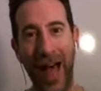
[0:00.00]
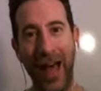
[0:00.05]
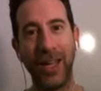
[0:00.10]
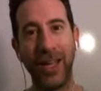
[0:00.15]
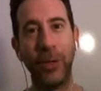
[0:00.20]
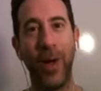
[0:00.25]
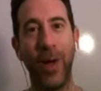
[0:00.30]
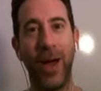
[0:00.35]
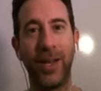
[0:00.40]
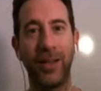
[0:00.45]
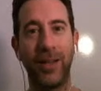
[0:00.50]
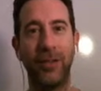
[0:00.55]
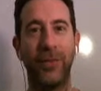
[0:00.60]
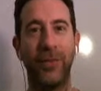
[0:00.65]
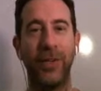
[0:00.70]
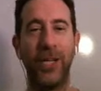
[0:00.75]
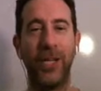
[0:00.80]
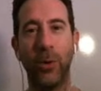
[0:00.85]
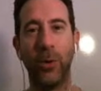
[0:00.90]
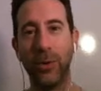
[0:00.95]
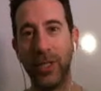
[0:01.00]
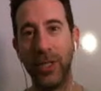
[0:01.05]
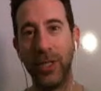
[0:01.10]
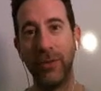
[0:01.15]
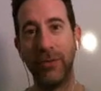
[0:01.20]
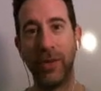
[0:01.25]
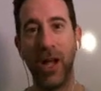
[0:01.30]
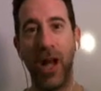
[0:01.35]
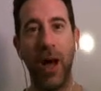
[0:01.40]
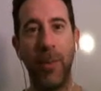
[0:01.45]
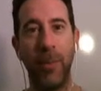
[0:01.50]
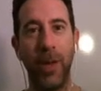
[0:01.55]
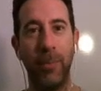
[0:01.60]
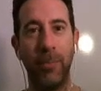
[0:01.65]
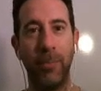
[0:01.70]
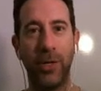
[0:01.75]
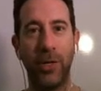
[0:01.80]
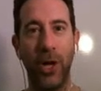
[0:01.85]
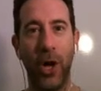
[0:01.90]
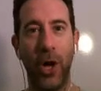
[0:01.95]
value out of this video, leave a
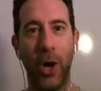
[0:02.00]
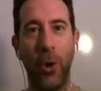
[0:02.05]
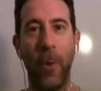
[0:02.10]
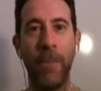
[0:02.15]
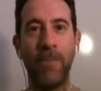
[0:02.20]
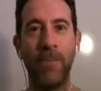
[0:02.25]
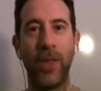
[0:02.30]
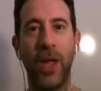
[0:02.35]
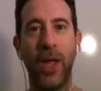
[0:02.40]
comment below.